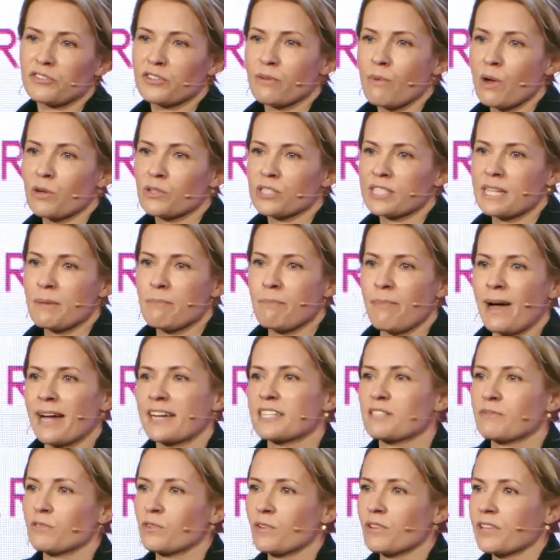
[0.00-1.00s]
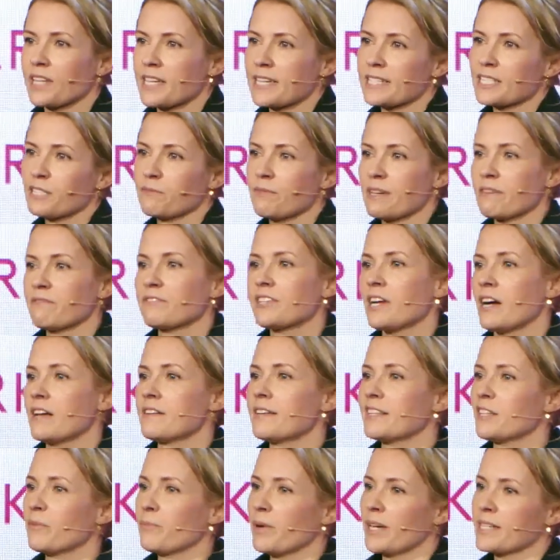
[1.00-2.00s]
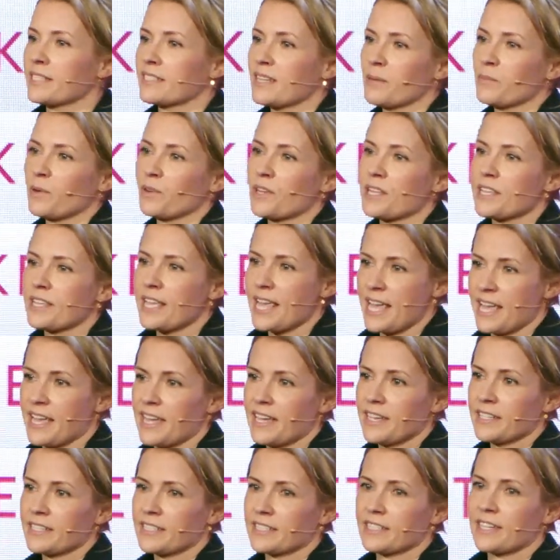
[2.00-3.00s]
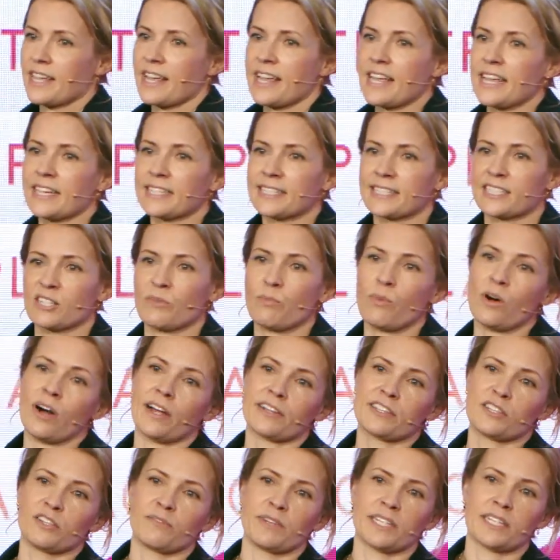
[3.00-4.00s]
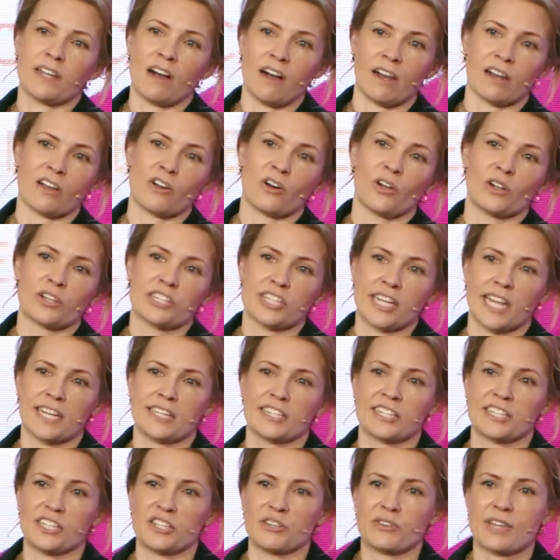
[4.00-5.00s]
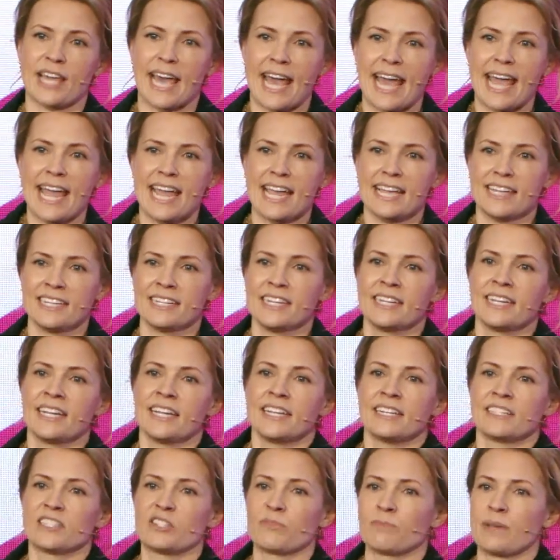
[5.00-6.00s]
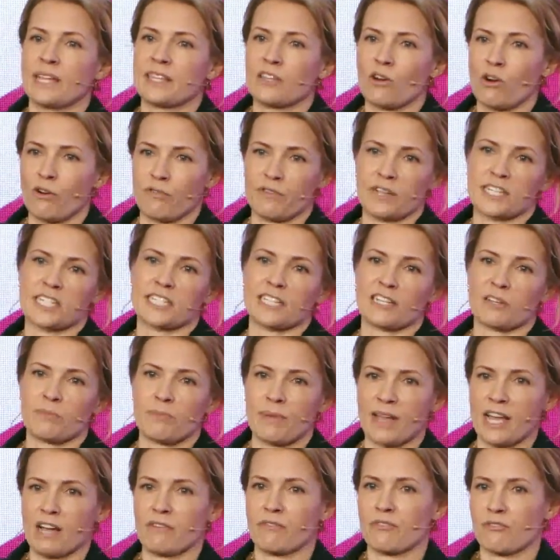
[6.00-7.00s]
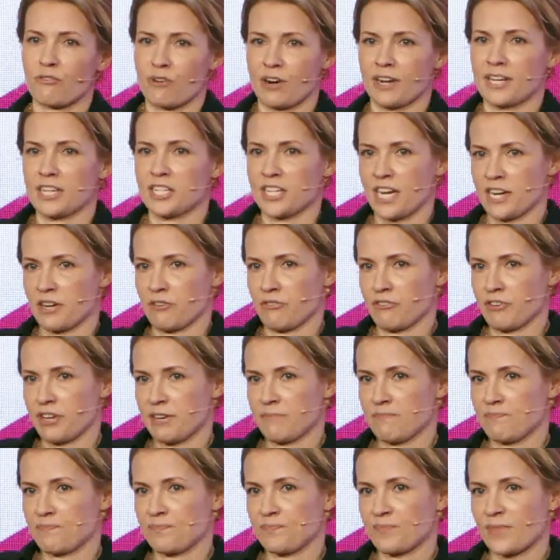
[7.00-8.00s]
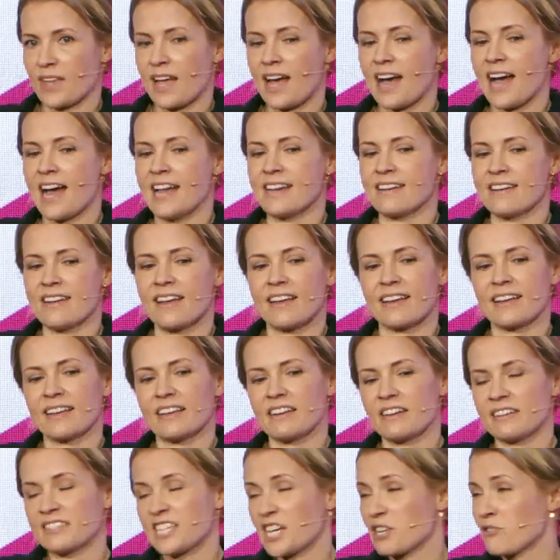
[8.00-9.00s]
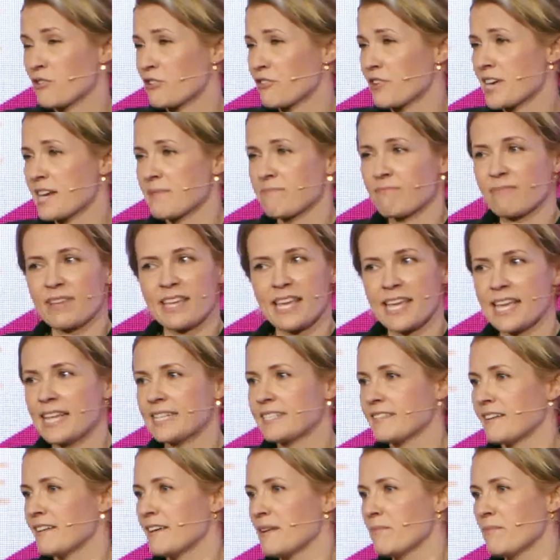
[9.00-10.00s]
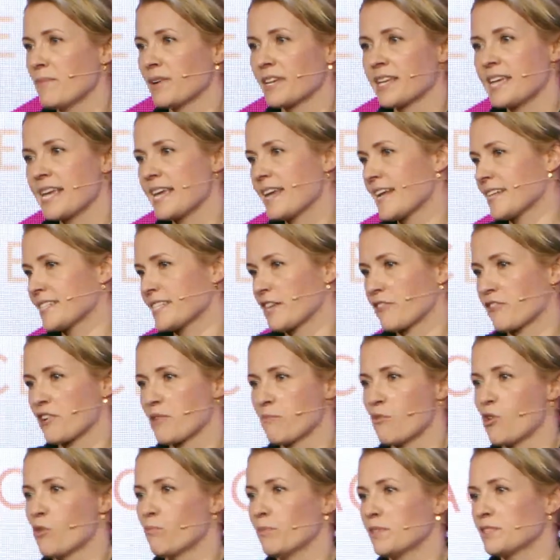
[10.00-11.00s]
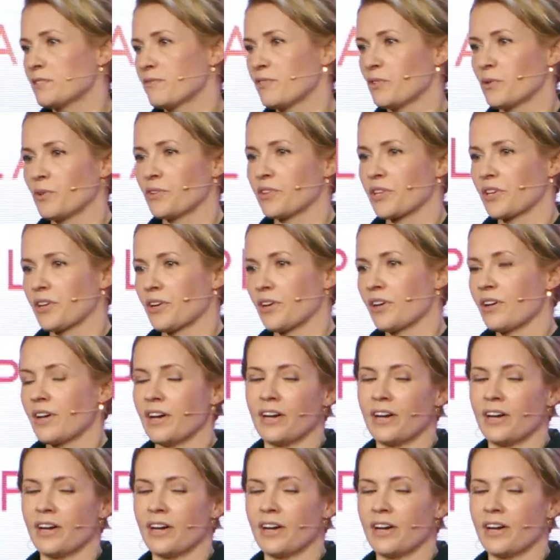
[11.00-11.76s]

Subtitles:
the most impactful things we've done in the past couple of years is to partner with Alcohol Change UK to be the official beer of Dry January. And January, key category moment for the